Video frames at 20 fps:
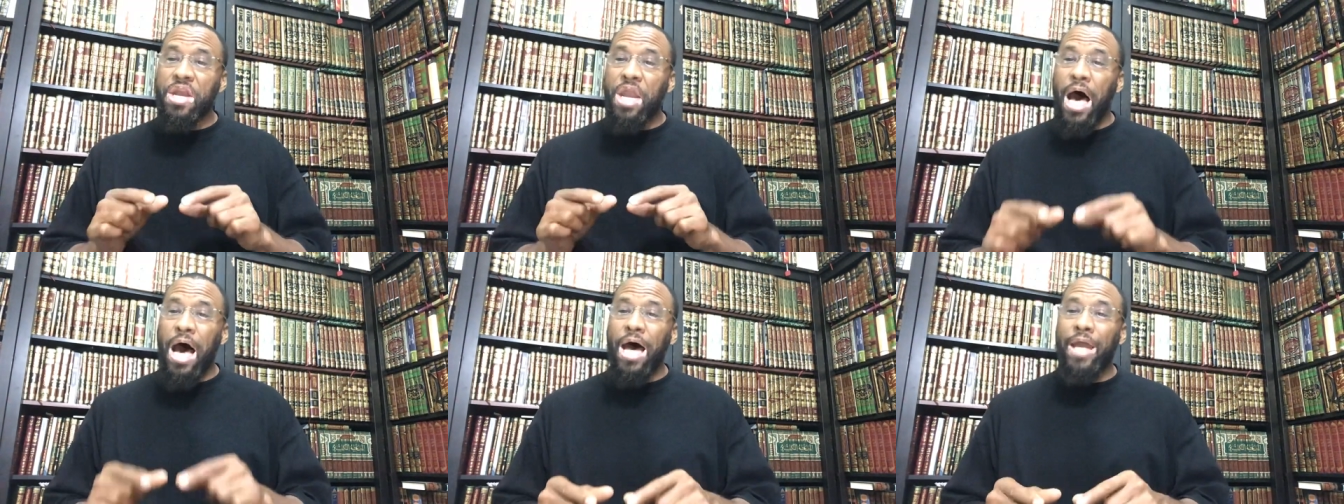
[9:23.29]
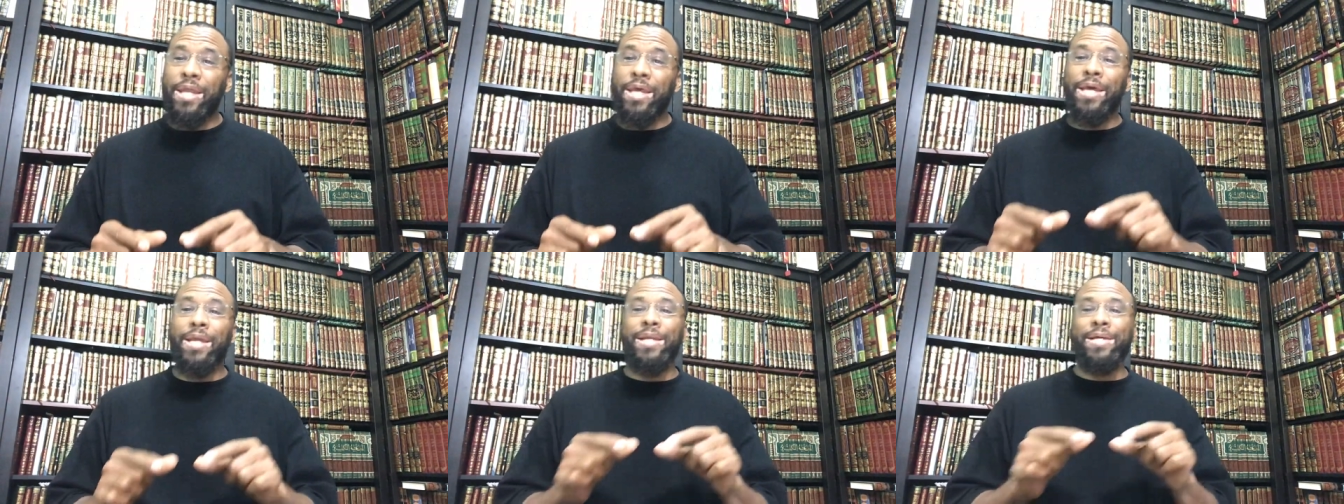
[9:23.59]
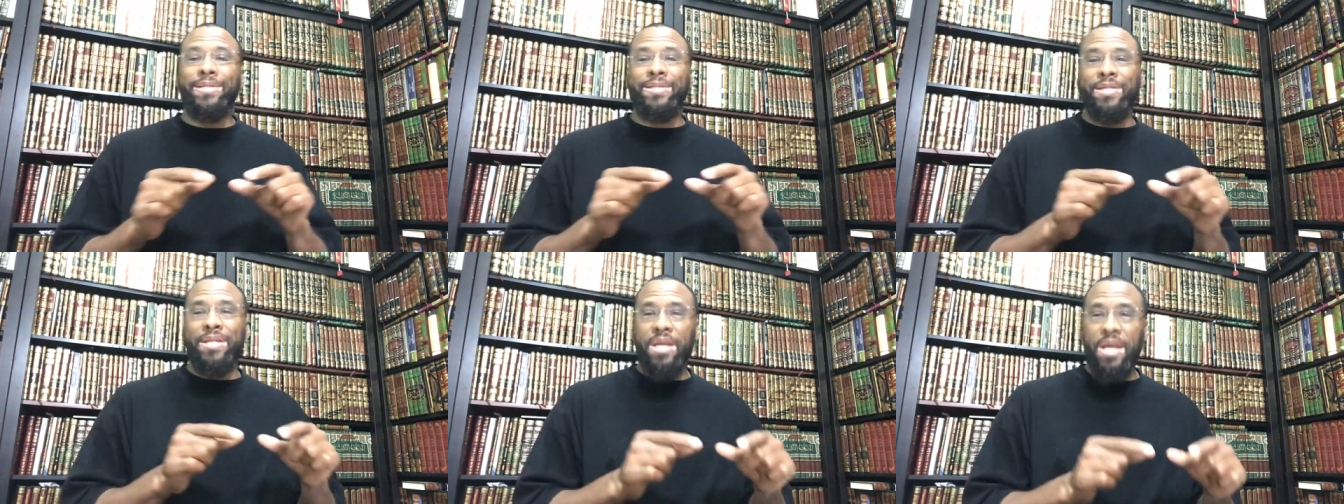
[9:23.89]

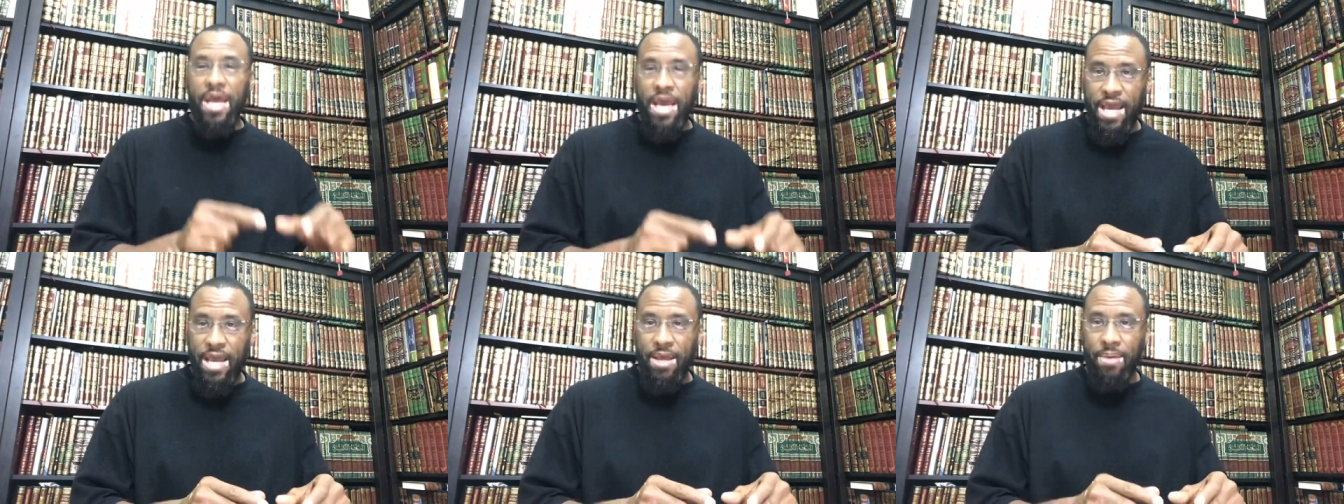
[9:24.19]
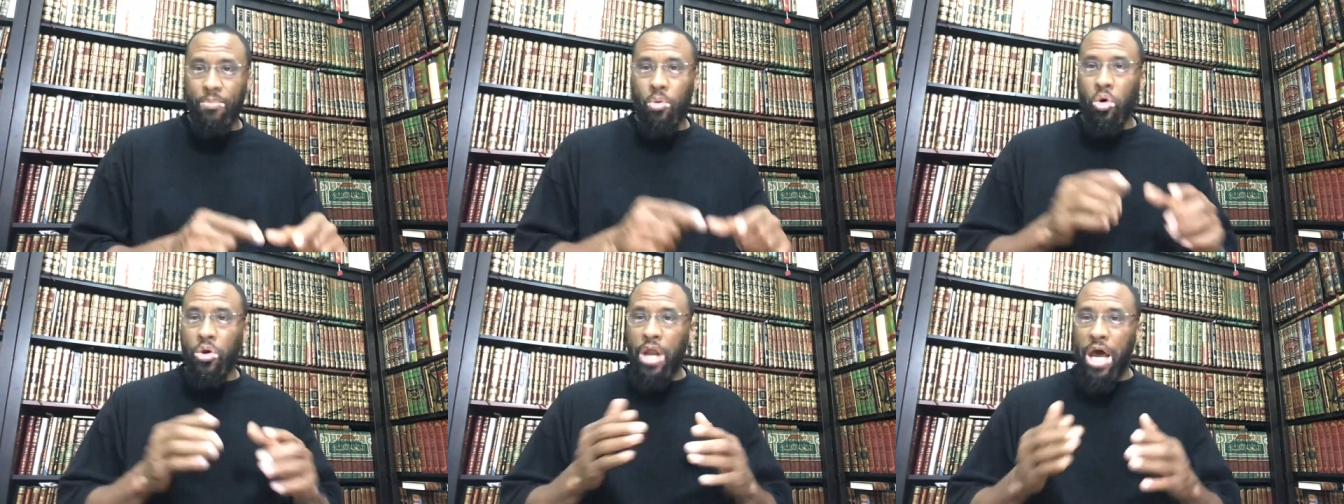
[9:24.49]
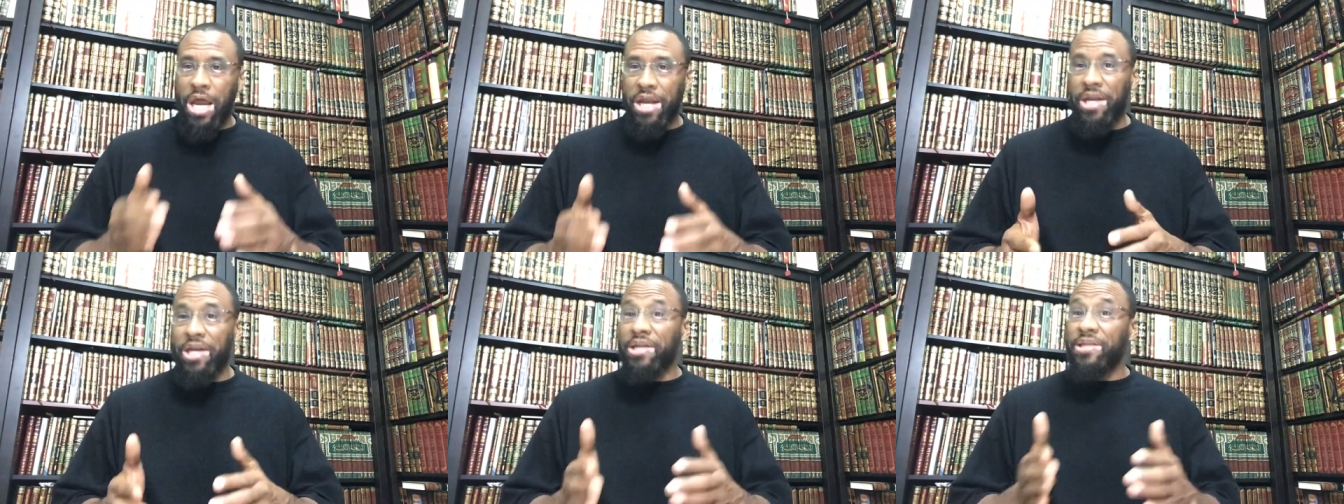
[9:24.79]
not in its name
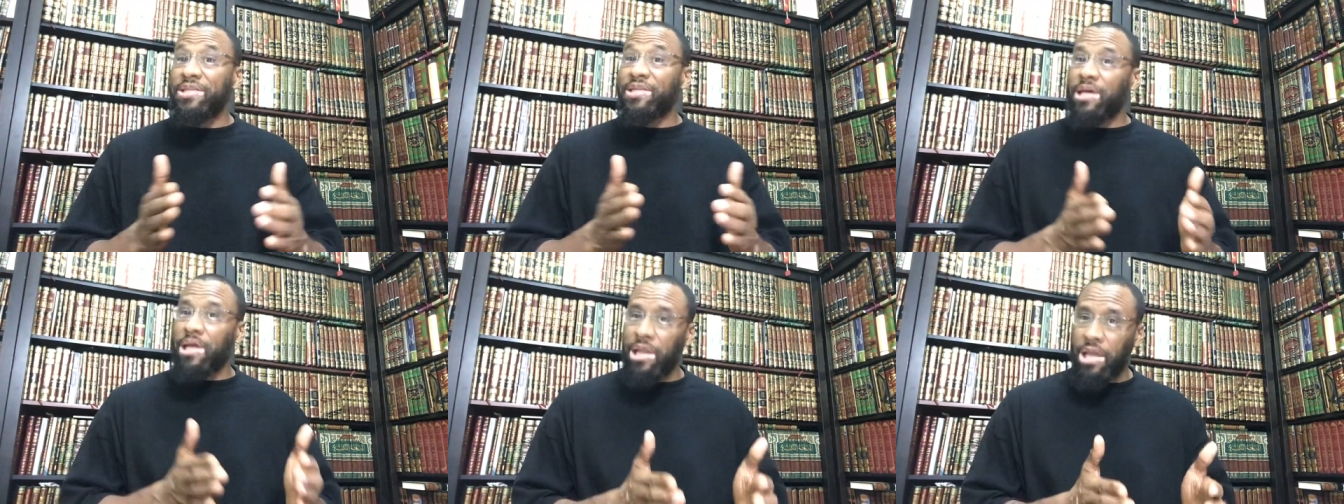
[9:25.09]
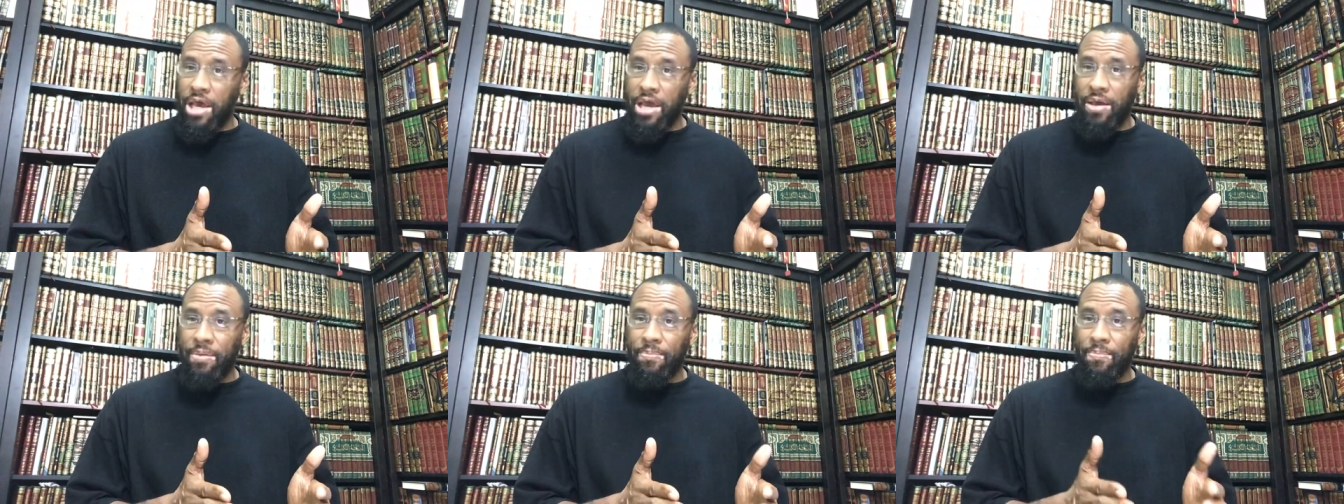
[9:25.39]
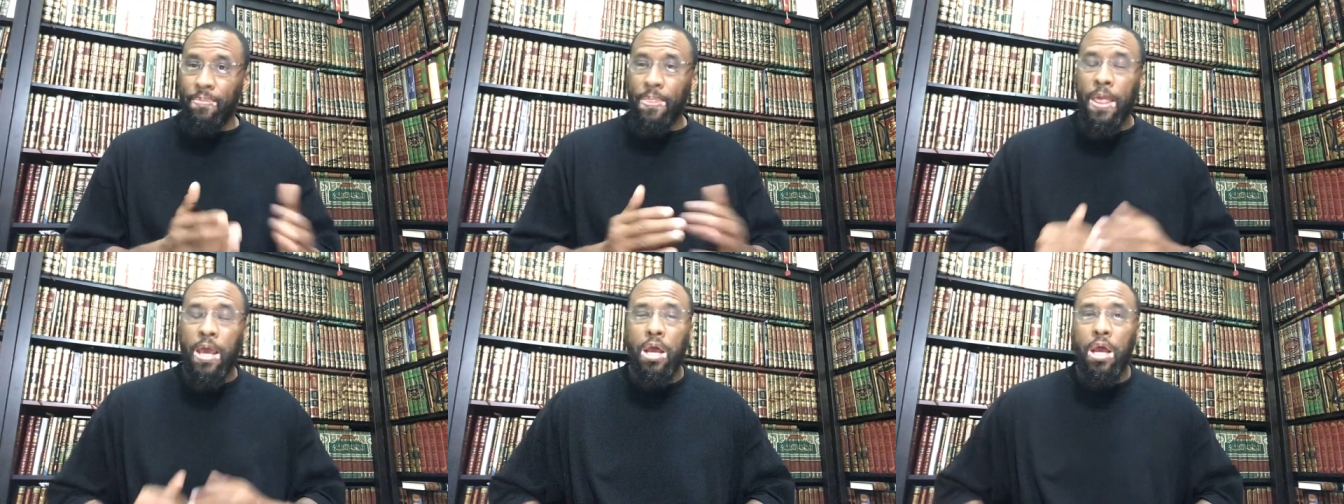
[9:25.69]
or not in its
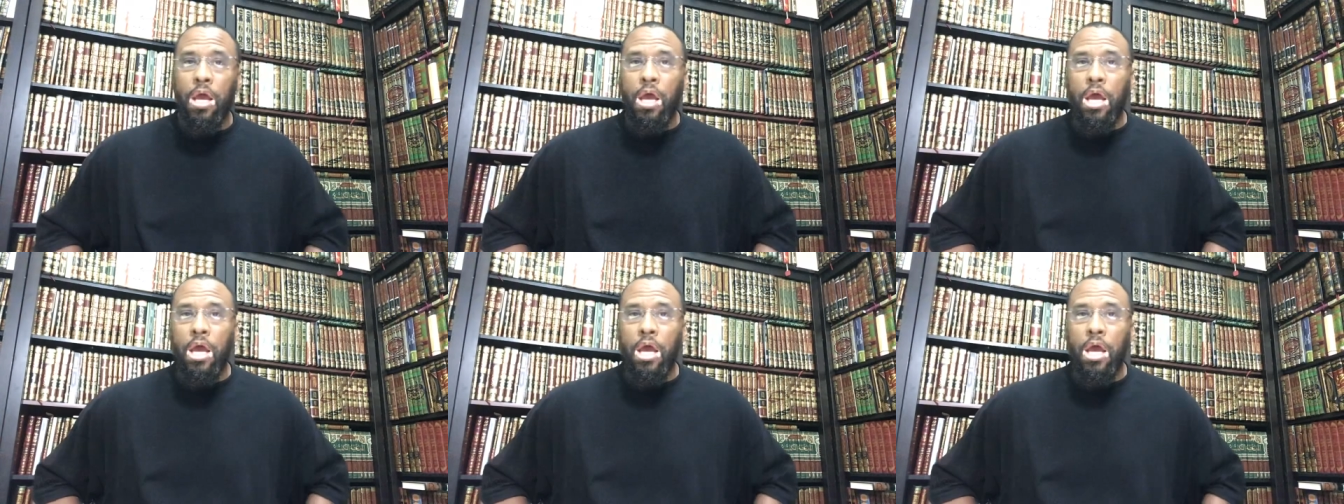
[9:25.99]
claim.